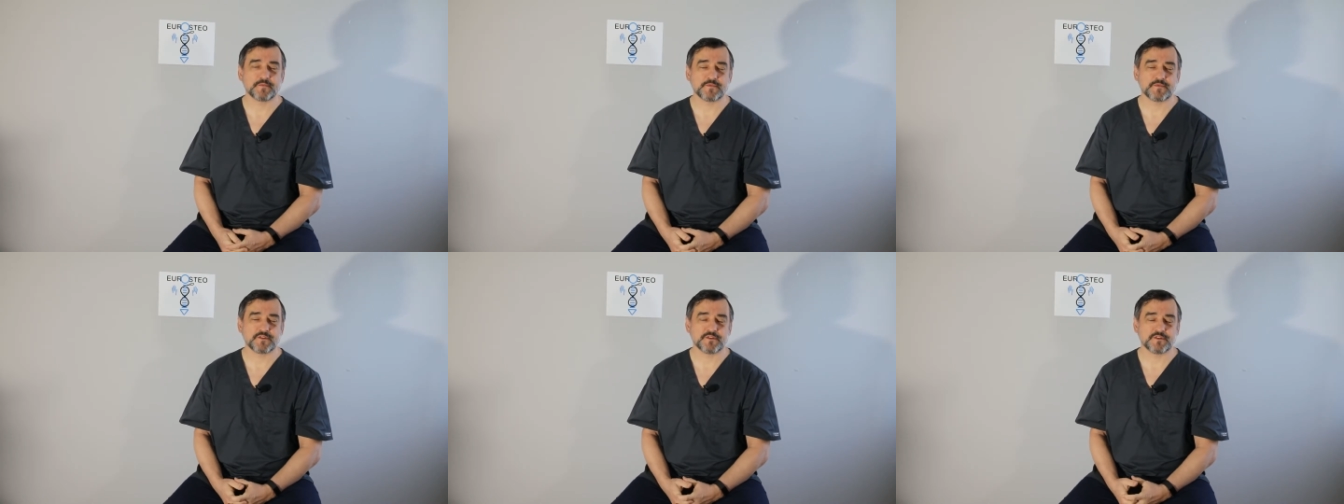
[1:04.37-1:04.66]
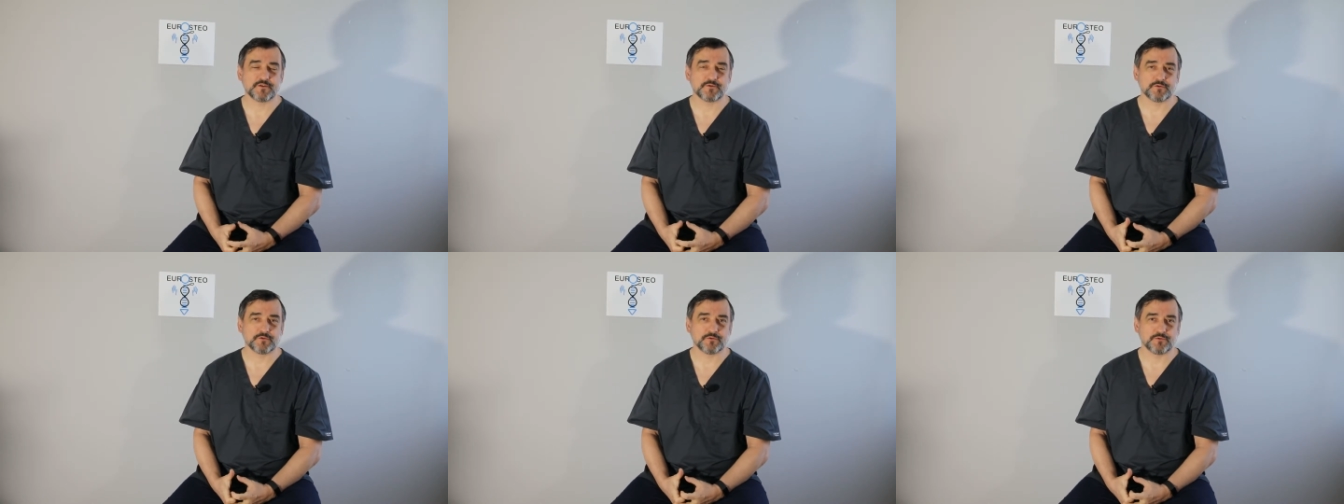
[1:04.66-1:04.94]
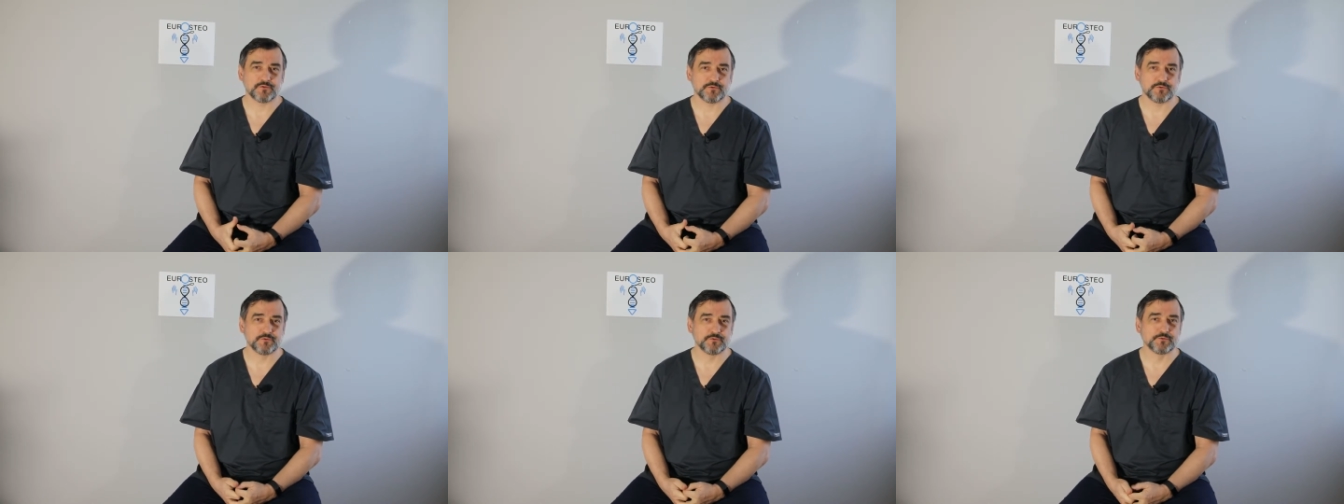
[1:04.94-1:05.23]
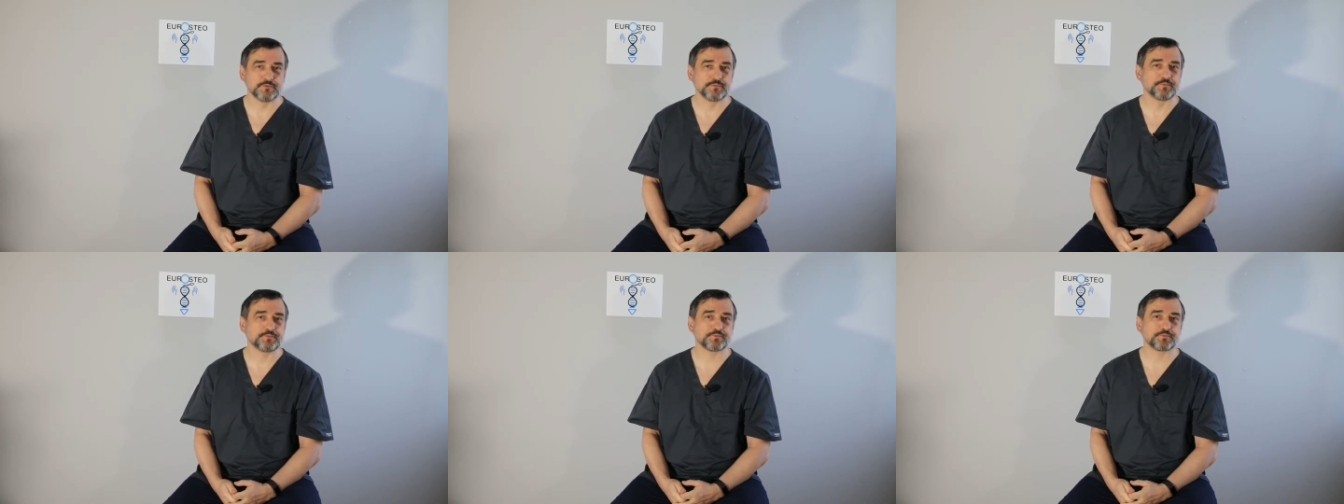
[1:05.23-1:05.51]

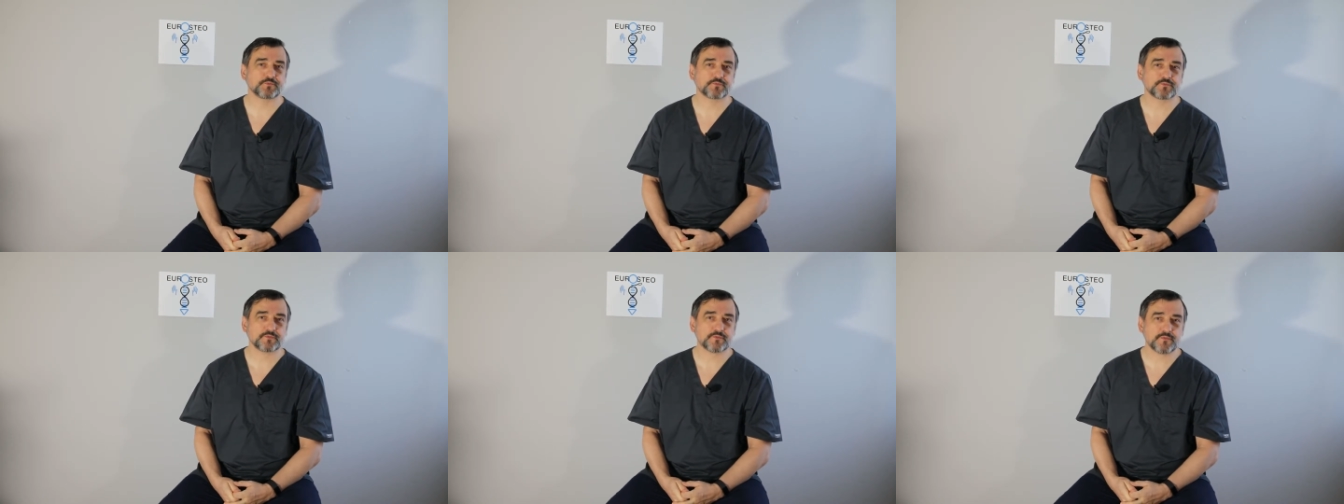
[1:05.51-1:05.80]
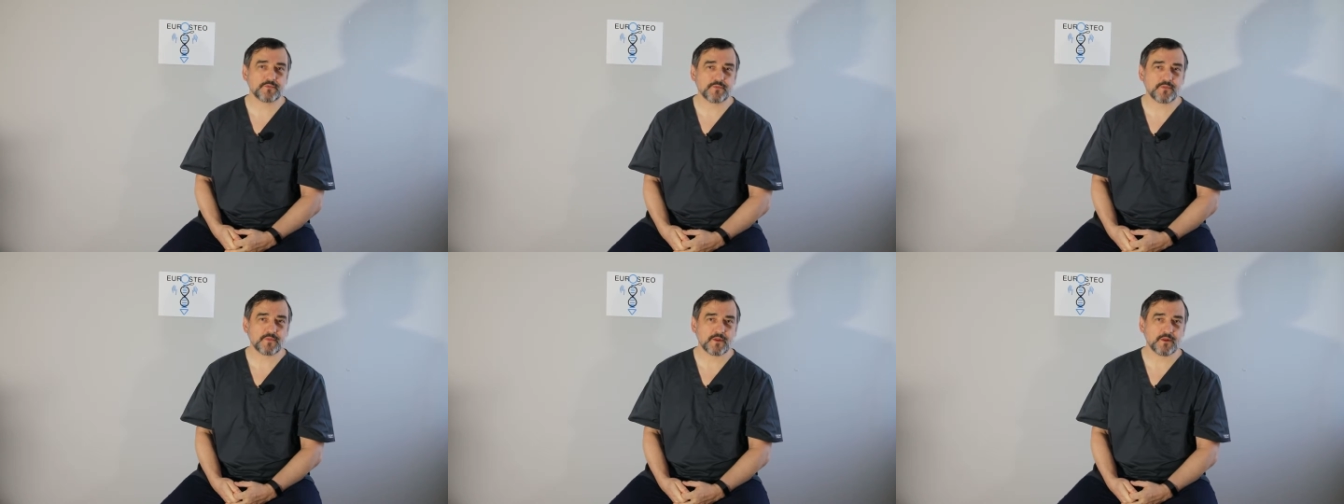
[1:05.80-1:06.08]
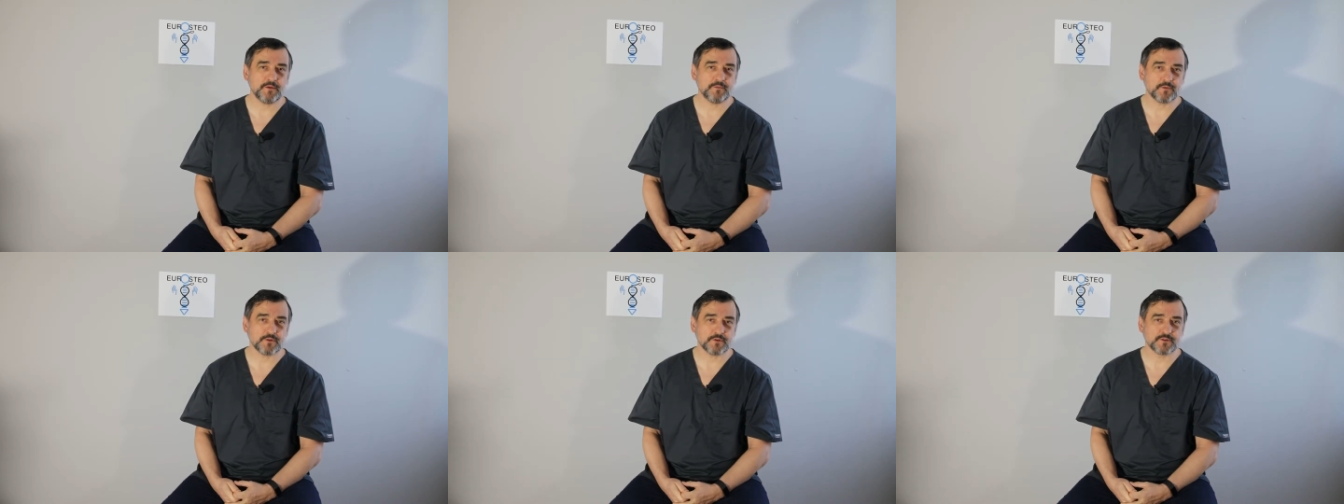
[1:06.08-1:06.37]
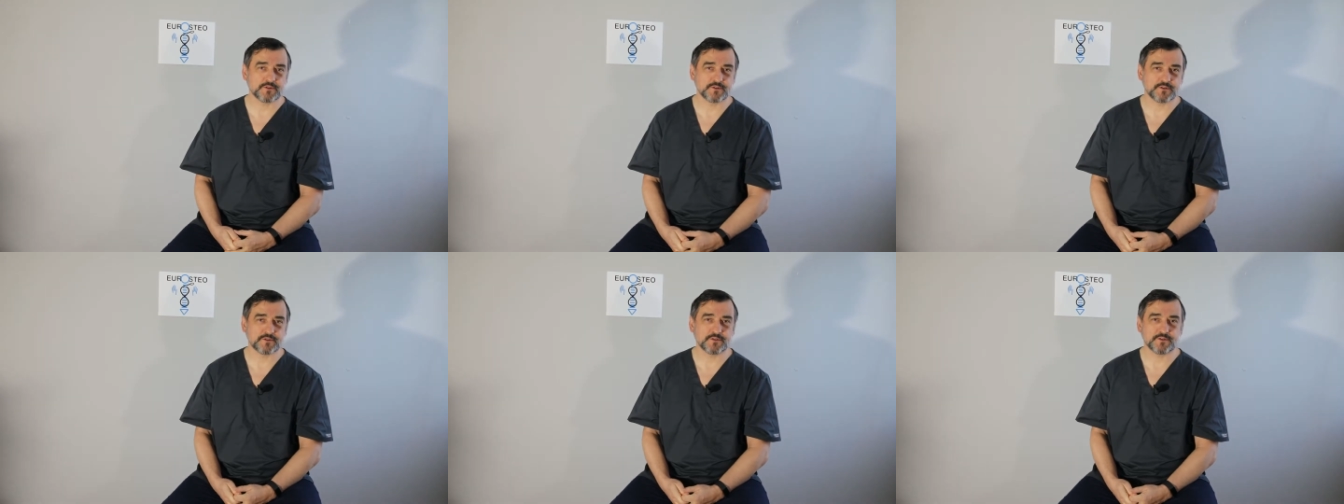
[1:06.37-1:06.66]
CO2,
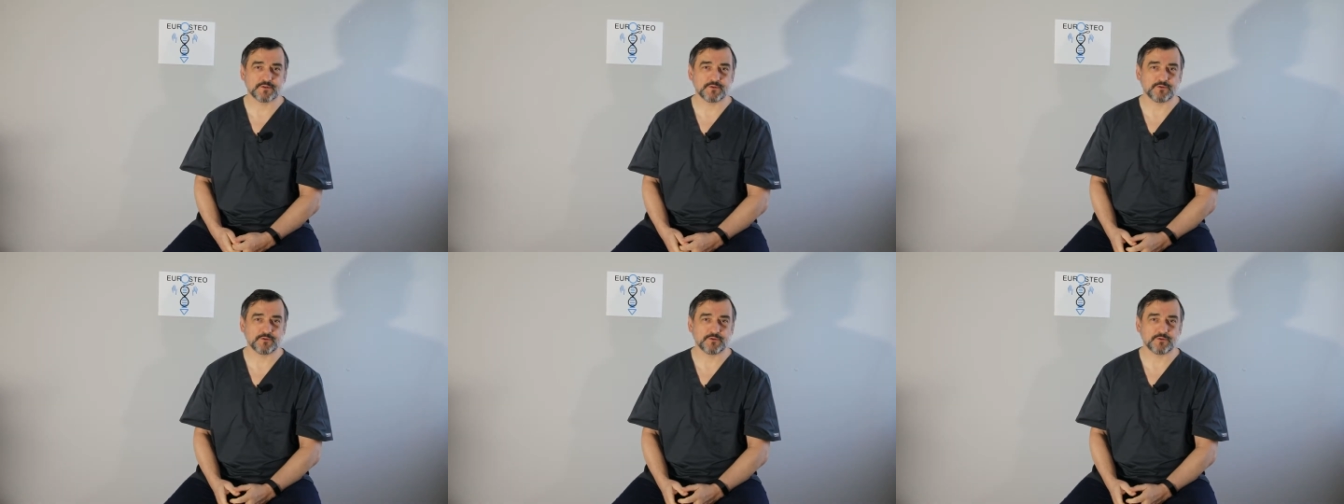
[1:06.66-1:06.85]
but